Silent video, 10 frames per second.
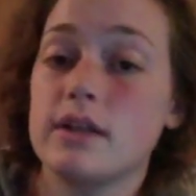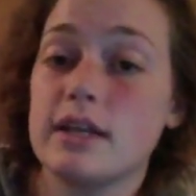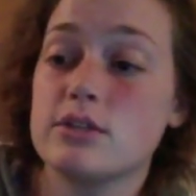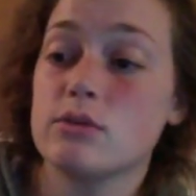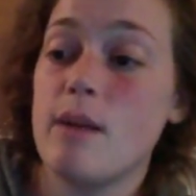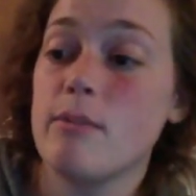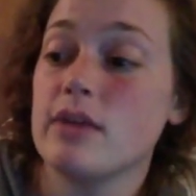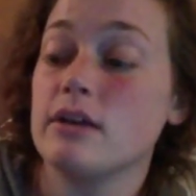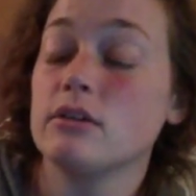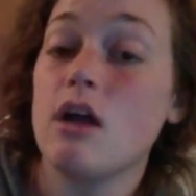things to remember,
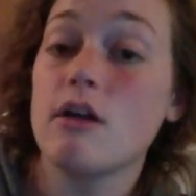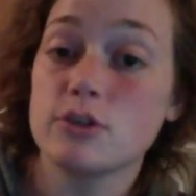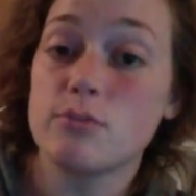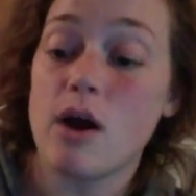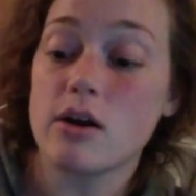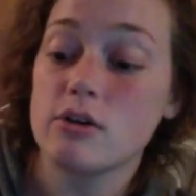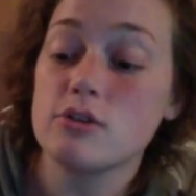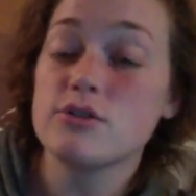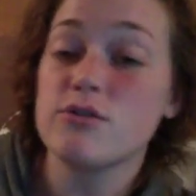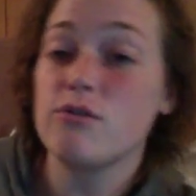that your larger
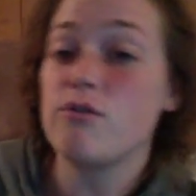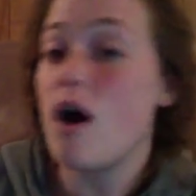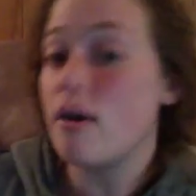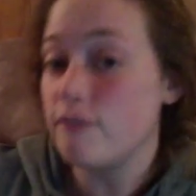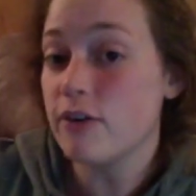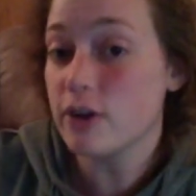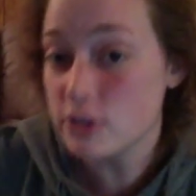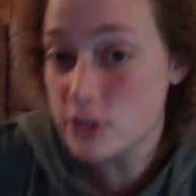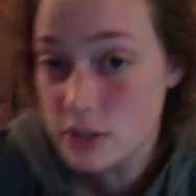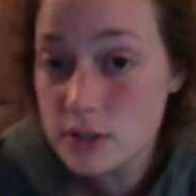particles fall
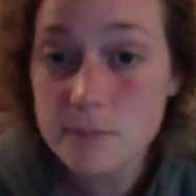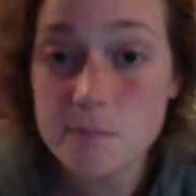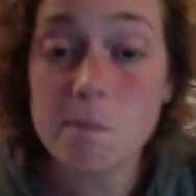first,